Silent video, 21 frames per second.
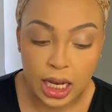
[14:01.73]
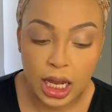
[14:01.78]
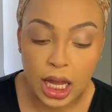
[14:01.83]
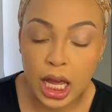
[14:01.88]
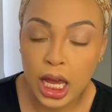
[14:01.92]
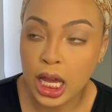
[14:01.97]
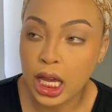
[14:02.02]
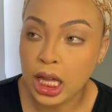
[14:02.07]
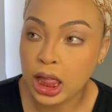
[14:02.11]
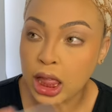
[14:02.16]

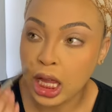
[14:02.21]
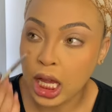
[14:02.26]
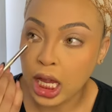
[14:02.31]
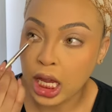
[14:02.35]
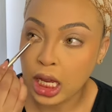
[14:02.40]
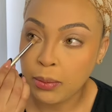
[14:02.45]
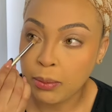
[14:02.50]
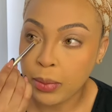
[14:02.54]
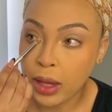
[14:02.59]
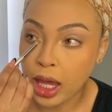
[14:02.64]

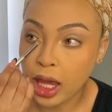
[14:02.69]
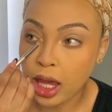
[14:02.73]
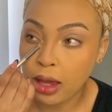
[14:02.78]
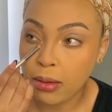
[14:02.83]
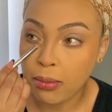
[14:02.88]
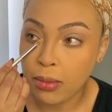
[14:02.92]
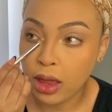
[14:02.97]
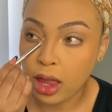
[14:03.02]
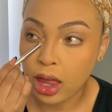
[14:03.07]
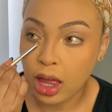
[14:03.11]
highlight
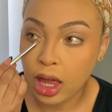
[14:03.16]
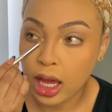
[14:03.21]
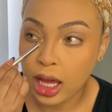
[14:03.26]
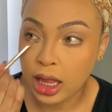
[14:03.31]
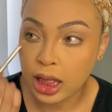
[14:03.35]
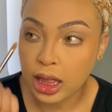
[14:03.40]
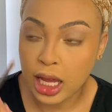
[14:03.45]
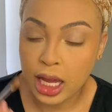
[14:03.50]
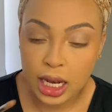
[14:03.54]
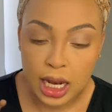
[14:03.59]

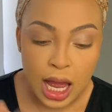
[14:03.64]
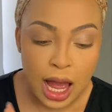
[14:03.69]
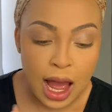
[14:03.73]
highlight